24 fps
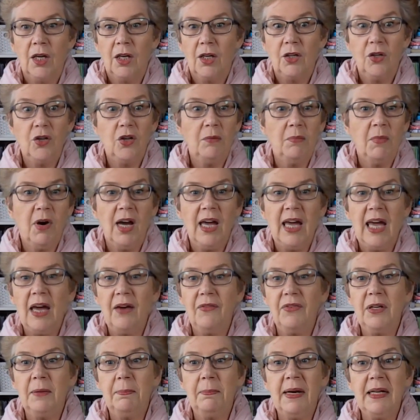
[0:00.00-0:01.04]
You might have
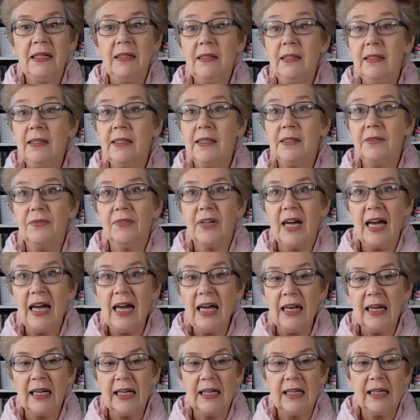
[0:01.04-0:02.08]
an abundance of
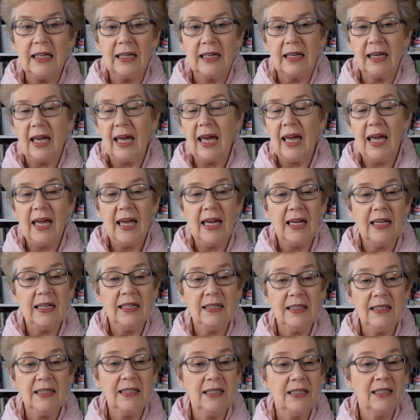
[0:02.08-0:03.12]
garlic
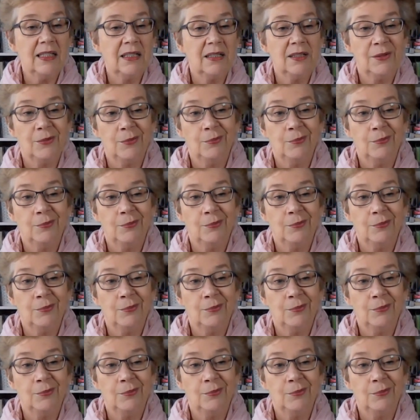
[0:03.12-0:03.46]
and